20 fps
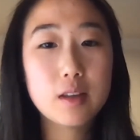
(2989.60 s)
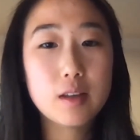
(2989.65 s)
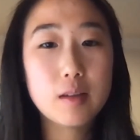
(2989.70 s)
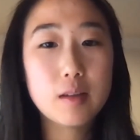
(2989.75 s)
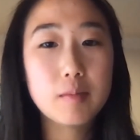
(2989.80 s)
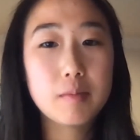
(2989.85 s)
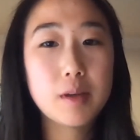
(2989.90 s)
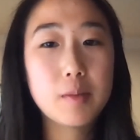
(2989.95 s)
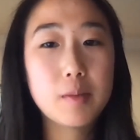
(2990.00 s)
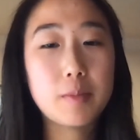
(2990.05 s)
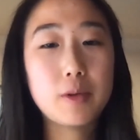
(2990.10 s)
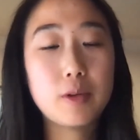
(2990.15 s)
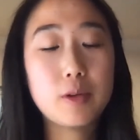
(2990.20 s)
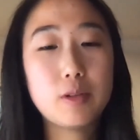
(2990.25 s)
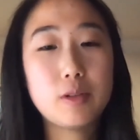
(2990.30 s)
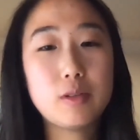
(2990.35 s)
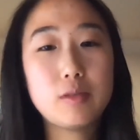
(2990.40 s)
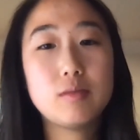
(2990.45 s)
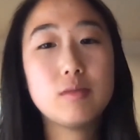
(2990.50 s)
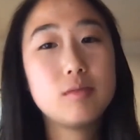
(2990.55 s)

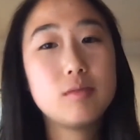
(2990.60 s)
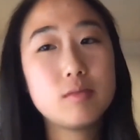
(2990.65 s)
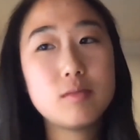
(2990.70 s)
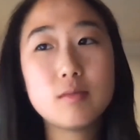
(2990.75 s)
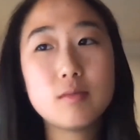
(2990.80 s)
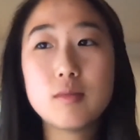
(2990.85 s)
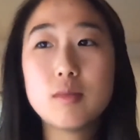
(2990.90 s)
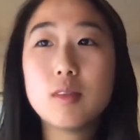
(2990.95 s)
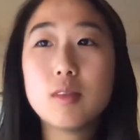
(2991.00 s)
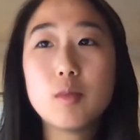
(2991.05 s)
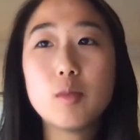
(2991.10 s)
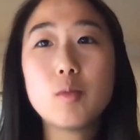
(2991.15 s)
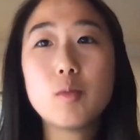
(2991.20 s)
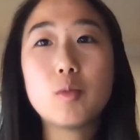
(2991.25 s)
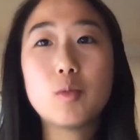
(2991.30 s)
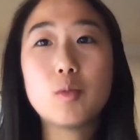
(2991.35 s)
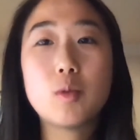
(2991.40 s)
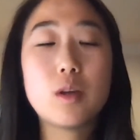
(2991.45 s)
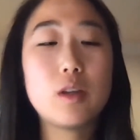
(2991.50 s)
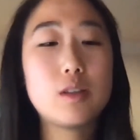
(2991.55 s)
people,
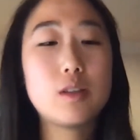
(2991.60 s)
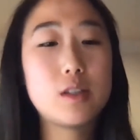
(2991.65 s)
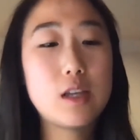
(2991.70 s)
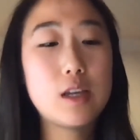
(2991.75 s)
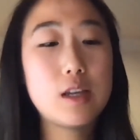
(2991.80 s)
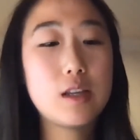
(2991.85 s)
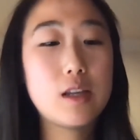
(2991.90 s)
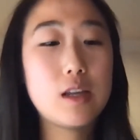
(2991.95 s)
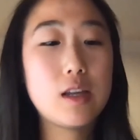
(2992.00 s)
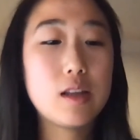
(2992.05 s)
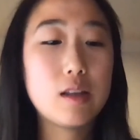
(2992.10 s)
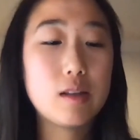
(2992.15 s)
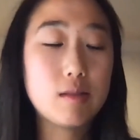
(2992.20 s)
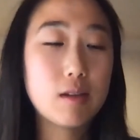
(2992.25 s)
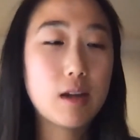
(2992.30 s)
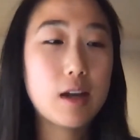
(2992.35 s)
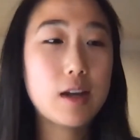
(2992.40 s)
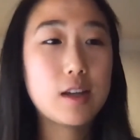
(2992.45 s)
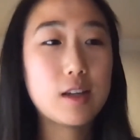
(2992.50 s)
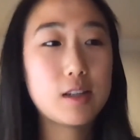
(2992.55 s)

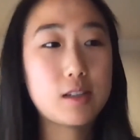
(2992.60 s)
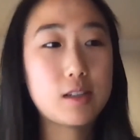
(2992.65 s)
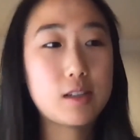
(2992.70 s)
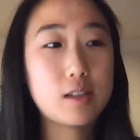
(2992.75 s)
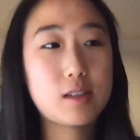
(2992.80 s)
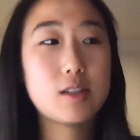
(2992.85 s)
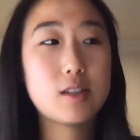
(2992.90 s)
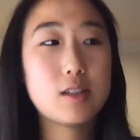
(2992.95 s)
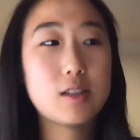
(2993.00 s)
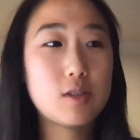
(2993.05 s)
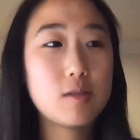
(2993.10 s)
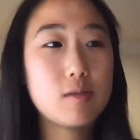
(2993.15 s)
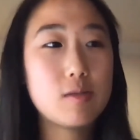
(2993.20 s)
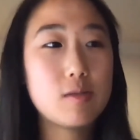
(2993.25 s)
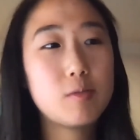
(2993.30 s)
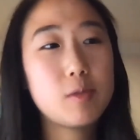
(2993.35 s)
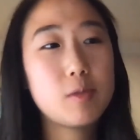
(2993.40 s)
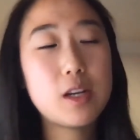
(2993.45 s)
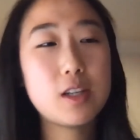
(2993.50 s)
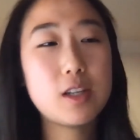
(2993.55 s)
I guess
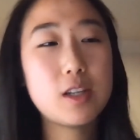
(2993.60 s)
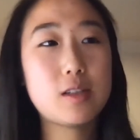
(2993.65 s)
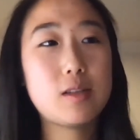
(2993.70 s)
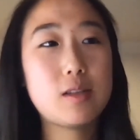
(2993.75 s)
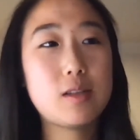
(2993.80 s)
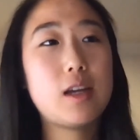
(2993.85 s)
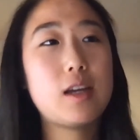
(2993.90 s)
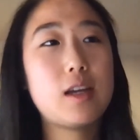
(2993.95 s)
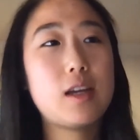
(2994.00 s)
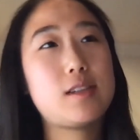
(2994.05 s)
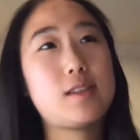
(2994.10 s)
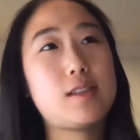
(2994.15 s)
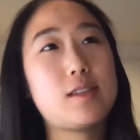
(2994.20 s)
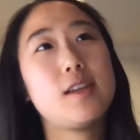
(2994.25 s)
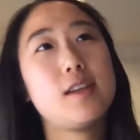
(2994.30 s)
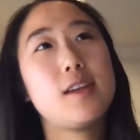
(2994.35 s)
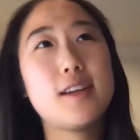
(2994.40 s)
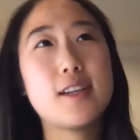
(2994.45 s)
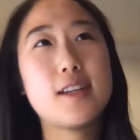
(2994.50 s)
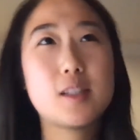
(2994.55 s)
we need to, I guess,
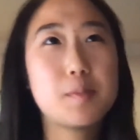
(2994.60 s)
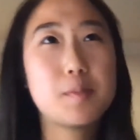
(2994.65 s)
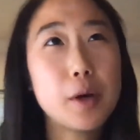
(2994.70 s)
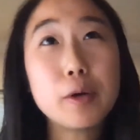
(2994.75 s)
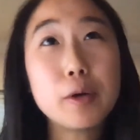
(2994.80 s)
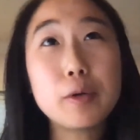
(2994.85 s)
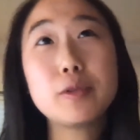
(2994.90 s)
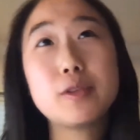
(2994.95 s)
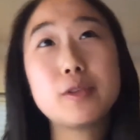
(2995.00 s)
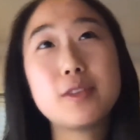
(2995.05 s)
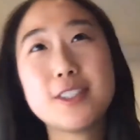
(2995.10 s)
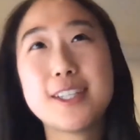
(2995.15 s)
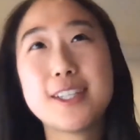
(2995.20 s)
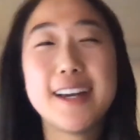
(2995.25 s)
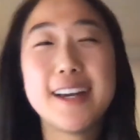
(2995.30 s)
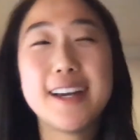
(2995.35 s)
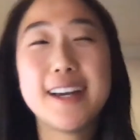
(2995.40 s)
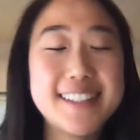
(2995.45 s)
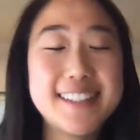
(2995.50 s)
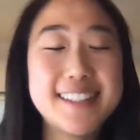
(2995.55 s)
expose
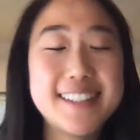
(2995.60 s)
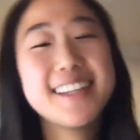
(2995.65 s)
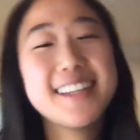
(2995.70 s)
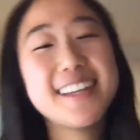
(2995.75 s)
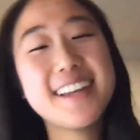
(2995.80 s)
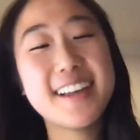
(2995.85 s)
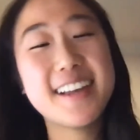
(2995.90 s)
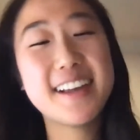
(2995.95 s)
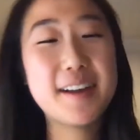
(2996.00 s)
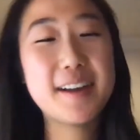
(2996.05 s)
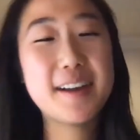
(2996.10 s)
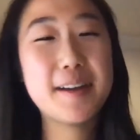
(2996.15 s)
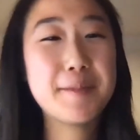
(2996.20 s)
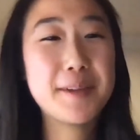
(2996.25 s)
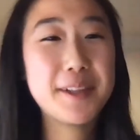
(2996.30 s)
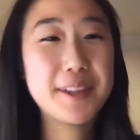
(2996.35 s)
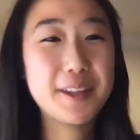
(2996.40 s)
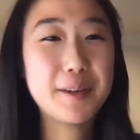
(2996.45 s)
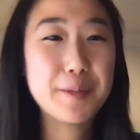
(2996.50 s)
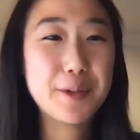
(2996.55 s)
GIS a
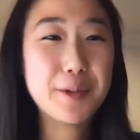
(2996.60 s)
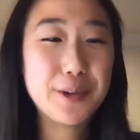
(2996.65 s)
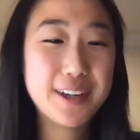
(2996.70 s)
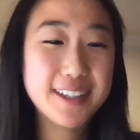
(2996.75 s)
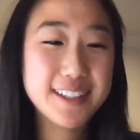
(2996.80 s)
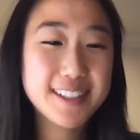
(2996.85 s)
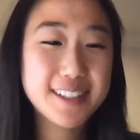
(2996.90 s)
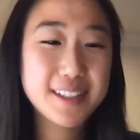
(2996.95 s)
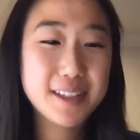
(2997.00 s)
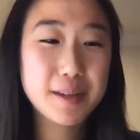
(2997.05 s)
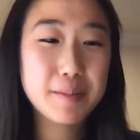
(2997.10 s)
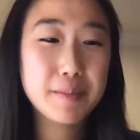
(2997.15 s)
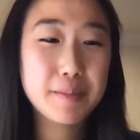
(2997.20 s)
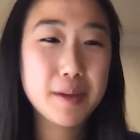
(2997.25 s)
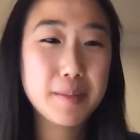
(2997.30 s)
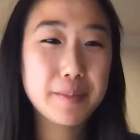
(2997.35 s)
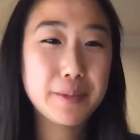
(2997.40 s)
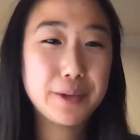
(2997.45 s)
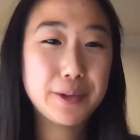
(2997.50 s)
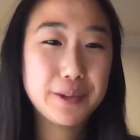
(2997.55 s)
little more to
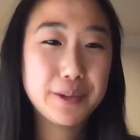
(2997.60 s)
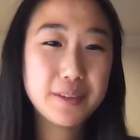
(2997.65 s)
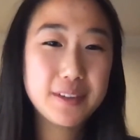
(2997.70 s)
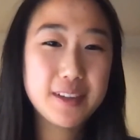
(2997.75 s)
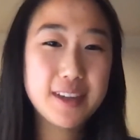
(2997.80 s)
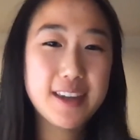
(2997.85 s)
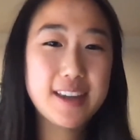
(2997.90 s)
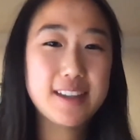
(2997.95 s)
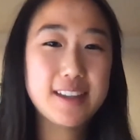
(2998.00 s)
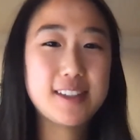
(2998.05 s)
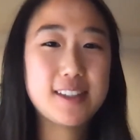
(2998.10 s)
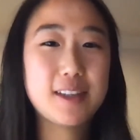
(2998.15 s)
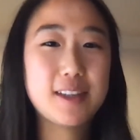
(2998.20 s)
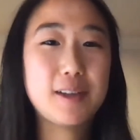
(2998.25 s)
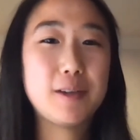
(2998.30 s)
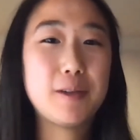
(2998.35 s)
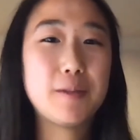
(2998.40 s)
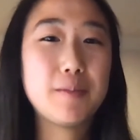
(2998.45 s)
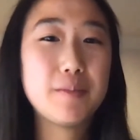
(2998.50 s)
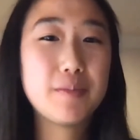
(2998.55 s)
people, and
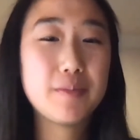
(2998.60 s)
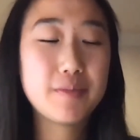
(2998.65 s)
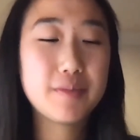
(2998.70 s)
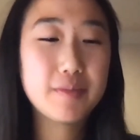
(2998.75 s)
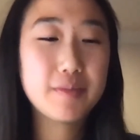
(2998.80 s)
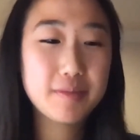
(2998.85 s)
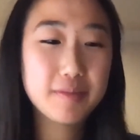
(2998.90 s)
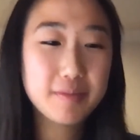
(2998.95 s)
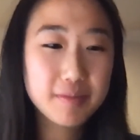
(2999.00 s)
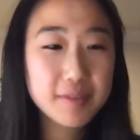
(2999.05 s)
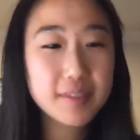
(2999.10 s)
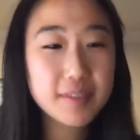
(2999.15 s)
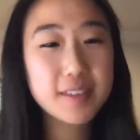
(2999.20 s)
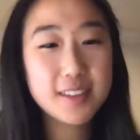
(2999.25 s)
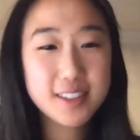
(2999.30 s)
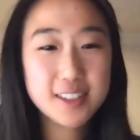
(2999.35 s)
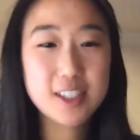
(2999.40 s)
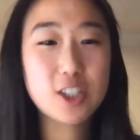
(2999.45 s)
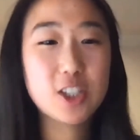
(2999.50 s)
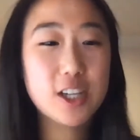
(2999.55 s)
so
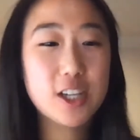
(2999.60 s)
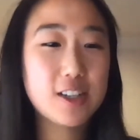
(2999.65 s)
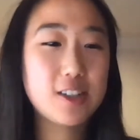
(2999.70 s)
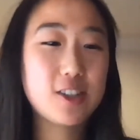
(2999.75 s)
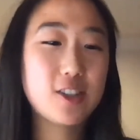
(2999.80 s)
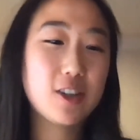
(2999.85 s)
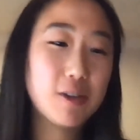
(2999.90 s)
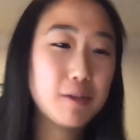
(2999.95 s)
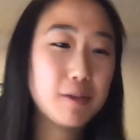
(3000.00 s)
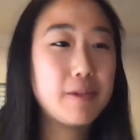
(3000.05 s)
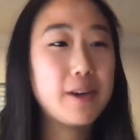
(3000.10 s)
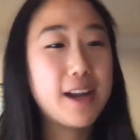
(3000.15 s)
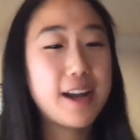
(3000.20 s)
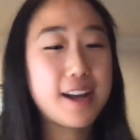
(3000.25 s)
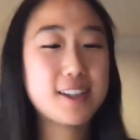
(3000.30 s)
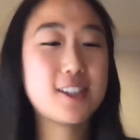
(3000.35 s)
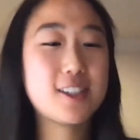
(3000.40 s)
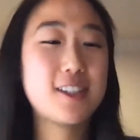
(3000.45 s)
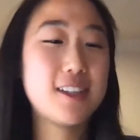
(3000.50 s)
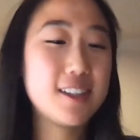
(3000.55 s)
to change their
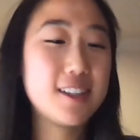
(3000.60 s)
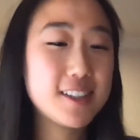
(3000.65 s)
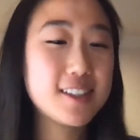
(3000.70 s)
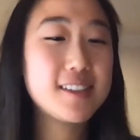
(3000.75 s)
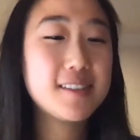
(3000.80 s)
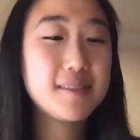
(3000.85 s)
reaction.